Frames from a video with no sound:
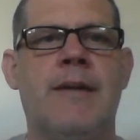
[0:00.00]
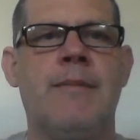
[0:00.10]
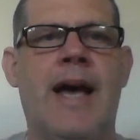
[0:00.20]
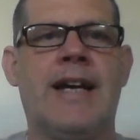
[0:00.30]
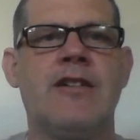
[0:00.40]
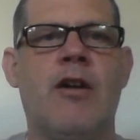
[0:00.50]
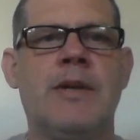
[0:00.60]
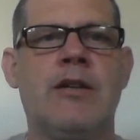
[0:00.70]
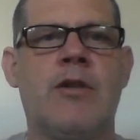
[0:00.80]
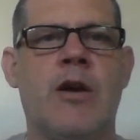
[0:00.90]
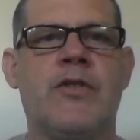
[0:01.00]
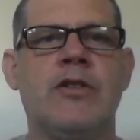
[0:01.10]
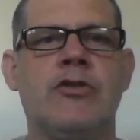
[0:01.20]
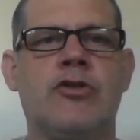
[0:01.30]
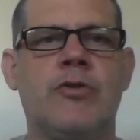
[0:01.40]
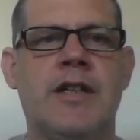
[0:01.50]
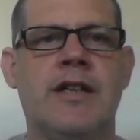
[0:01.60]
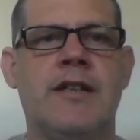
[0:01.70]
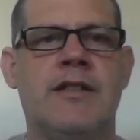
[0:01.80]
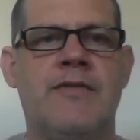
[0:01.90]
economic growth can
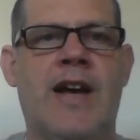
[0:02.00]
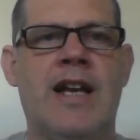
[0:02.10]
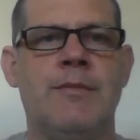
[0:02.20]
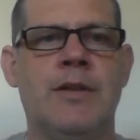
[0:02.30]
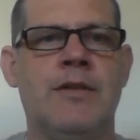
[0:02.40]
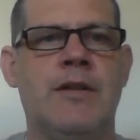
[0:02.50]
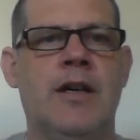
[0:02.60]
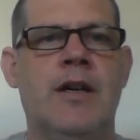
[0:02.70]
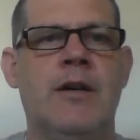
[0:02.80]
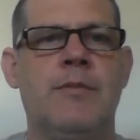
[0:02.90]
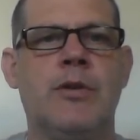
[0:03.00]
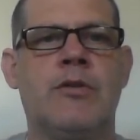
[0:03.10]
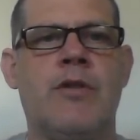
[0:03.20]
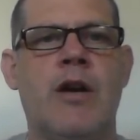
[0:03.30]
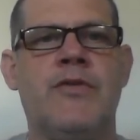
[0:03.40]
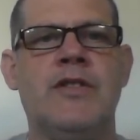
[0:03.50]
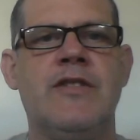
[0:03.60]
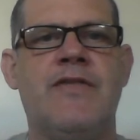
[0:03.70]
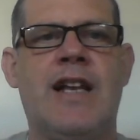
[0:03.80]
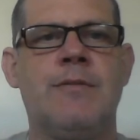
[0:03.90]
trigger development, but growth and
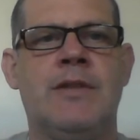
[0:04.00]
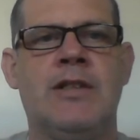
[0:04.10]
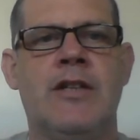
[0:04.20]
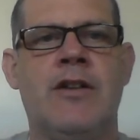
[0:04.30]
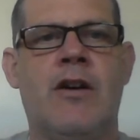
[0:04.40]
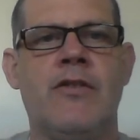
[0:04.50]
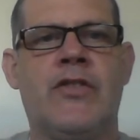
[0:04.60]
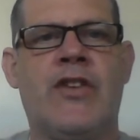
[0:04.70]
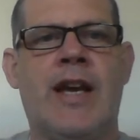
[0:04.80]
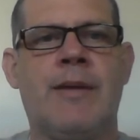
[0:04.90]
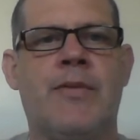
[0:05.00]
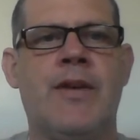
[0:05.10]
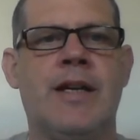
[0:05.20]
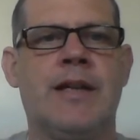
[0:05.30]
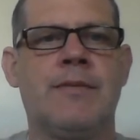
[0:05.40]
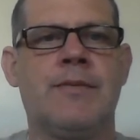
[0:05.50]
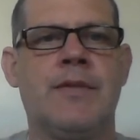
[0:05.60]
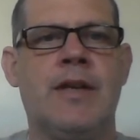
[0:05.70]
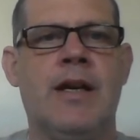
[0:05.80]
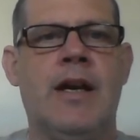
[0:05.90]
development are not the same thing.
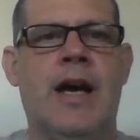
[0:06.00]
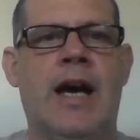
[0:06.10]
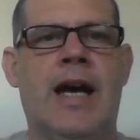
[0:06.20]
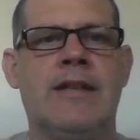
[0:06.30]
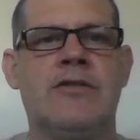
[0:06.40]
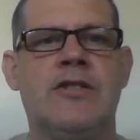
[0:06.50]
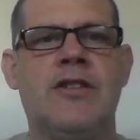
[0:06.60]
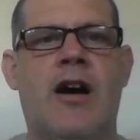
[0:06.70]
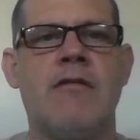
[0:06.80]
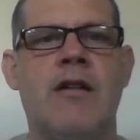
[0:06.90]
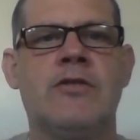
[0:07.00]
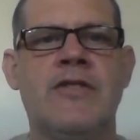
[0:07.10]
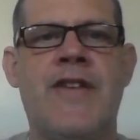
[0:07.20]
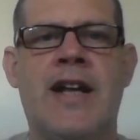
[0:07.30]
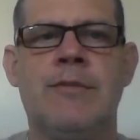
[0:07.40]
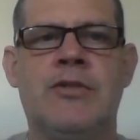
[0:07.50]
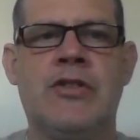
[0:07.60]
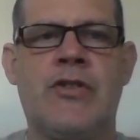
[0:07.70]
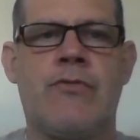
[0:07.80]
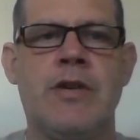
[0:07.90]
And Todaro developed
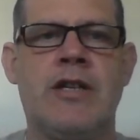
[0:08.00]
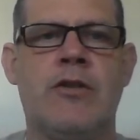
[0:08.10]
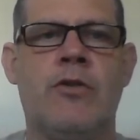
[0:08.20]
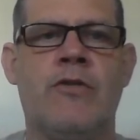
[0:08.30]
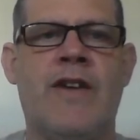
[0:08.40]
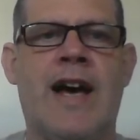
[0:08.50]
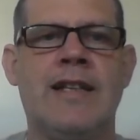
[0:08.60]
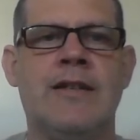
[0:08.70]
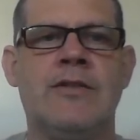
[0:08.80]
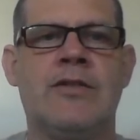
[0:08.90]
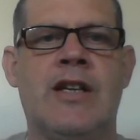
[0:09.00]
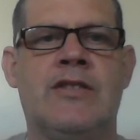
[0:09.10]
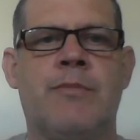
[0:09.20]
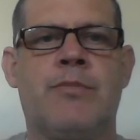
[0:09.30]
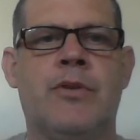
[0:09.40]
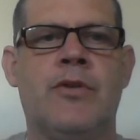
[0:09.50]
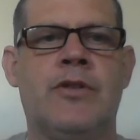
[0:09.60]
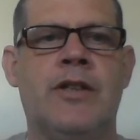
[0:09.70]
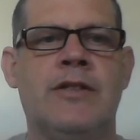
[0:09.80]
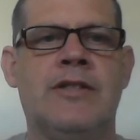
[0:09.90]
his 3 core values as a
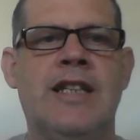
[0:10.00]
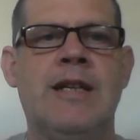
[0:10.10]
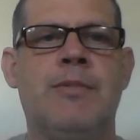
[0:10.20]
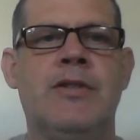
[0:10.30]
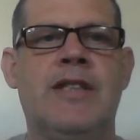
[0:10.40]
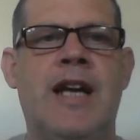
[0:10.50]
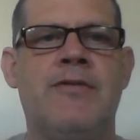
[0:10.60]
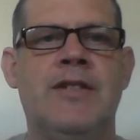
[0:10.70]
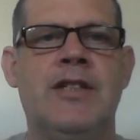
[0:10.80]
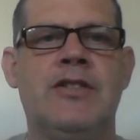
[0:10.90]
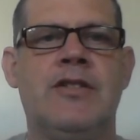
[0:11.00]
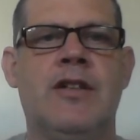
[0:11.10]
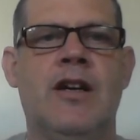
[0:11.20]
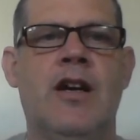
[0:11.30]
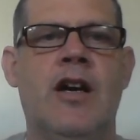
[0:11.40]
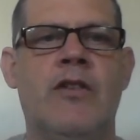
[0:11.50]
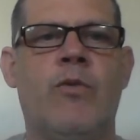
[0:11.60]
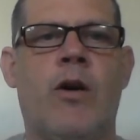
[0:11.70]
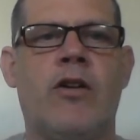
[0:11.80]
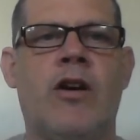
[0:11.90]
broader and deeper definition
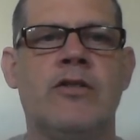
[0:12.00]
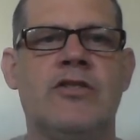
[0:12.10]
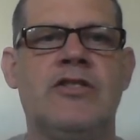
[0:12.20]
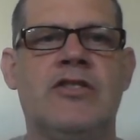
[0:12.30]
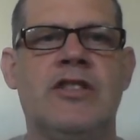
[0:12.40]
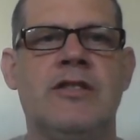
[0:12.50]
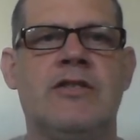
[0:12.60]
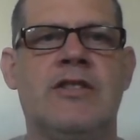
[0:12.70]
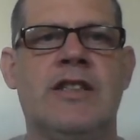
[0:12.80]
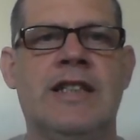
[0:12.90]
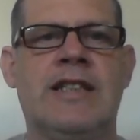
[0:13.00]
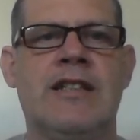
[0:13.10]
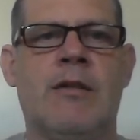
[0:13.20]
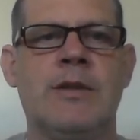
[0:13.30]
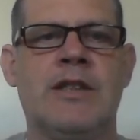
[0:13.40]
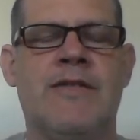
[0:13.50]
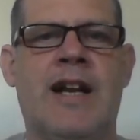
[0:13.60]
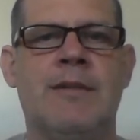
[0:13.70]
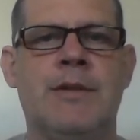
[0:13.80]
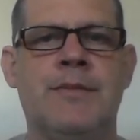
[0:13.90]
of what constitutes economic
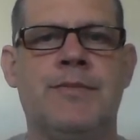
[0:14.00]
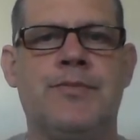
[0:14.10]
development.